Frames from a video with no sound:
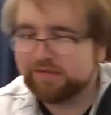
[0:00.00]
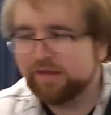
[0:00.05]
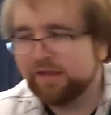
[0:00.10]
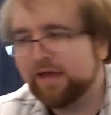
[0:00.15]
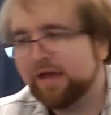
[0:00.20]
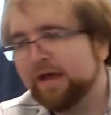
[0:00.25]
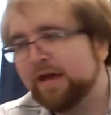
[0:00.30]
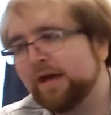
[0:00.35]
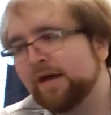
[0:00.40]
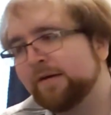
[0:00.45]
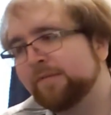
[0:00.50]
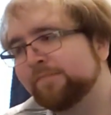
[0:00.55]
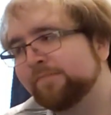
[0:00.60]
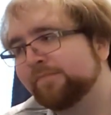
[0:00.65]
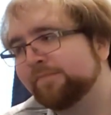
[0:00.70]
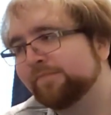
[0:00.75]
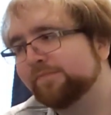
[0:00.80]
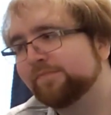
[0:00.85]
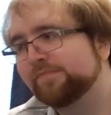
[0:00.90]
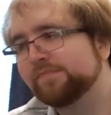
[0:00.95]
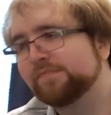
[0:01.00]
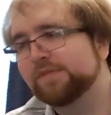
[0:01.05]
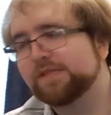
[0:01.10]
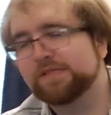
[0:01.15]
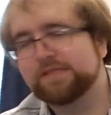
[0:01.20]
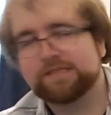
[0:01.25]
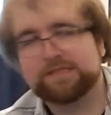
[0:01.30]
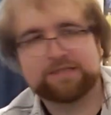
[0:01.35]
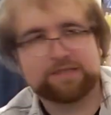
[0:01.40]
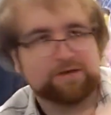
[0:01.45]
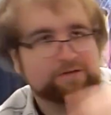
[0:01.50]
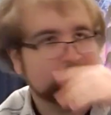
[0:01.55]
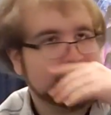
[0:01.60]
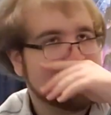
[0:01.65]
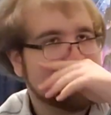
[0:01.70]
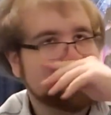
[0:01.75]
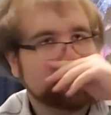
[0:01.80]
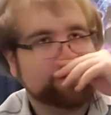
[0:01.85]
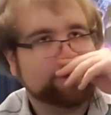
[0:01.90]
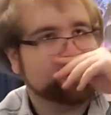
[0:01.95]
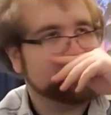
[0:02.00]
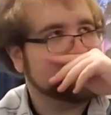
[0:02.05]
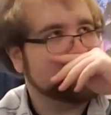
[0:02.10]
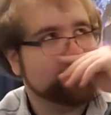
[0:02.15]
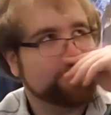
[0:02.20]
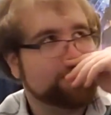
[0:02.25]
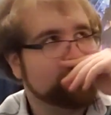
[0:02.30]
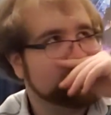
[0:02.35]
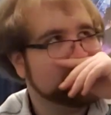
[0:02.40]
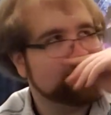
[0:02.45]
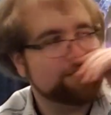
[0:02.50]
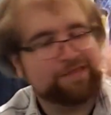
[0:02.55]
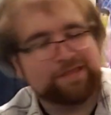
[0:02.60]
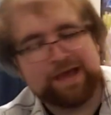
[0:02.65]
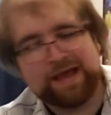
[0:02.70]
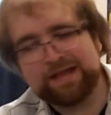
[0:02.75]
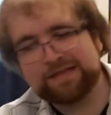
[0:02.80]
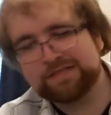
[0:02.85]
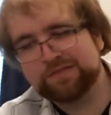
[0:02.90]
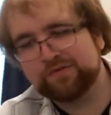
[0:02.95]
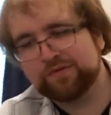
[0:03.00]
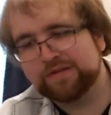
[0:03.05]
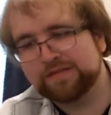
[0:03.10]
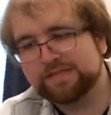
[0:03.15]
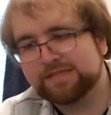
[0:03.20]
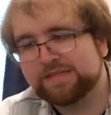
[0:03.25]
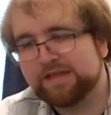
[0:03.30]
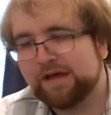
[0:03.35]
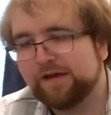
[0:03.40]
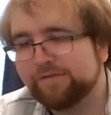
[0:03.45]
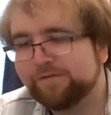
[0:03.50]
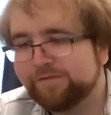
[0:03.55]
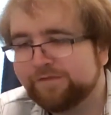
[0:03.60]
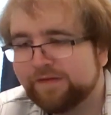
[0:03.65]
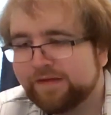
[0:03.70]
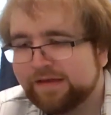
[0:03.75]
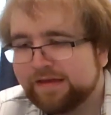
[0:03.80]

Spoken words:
So, yeah, like, that sort of stuff